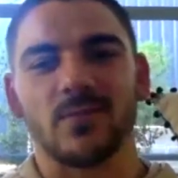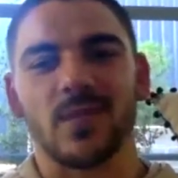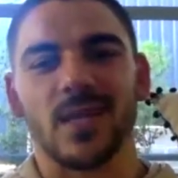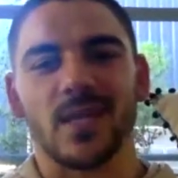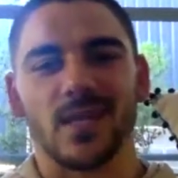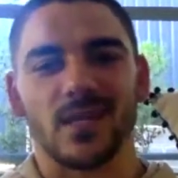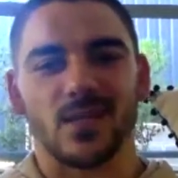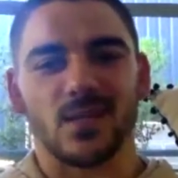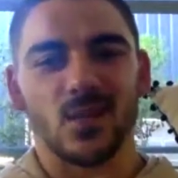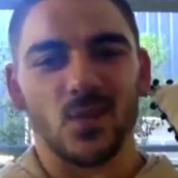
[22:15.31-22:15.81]

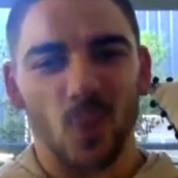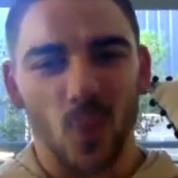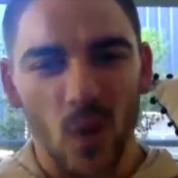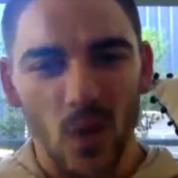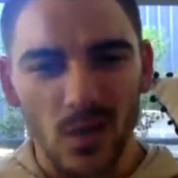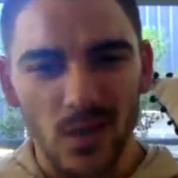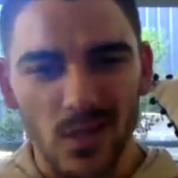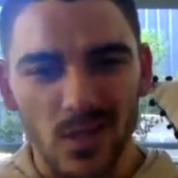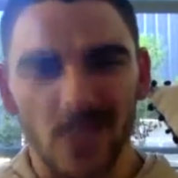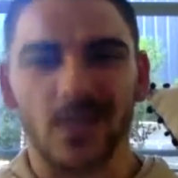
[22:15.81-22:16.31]
hitting
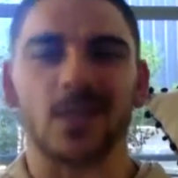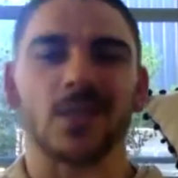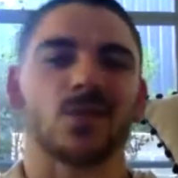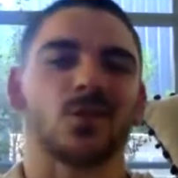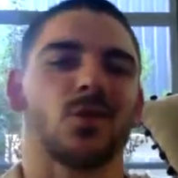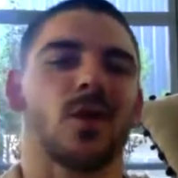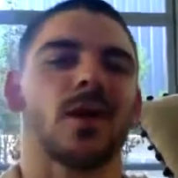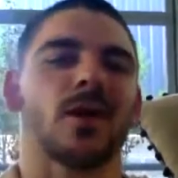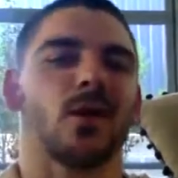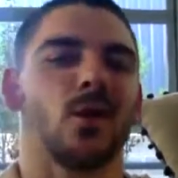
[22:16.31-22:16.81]
squats, you're going to
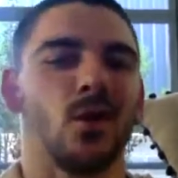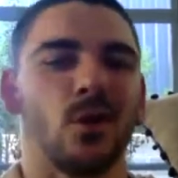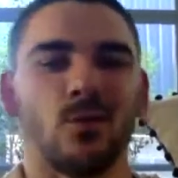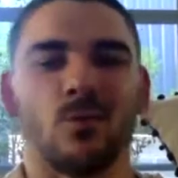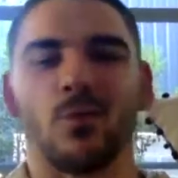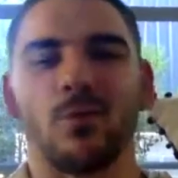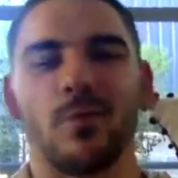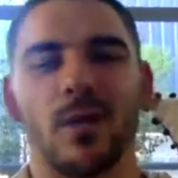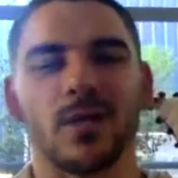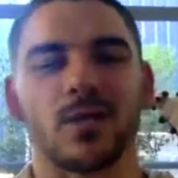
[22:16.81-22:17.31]
train a lot
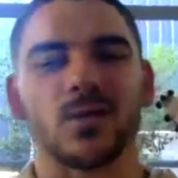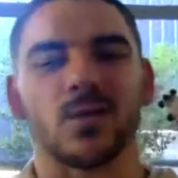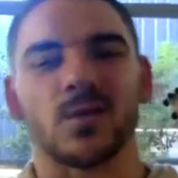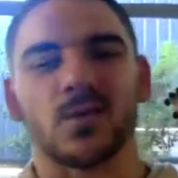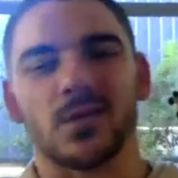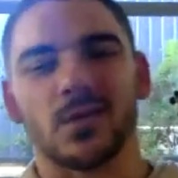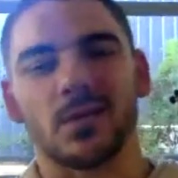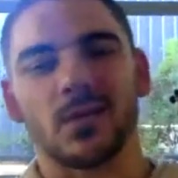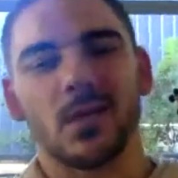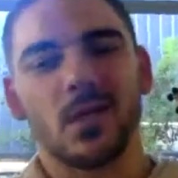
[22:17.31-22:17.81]
more
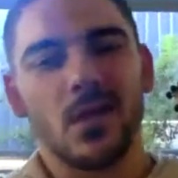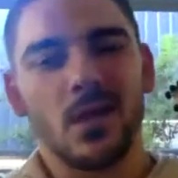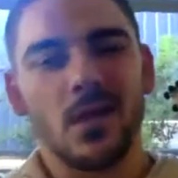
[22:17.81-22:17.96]
muscles and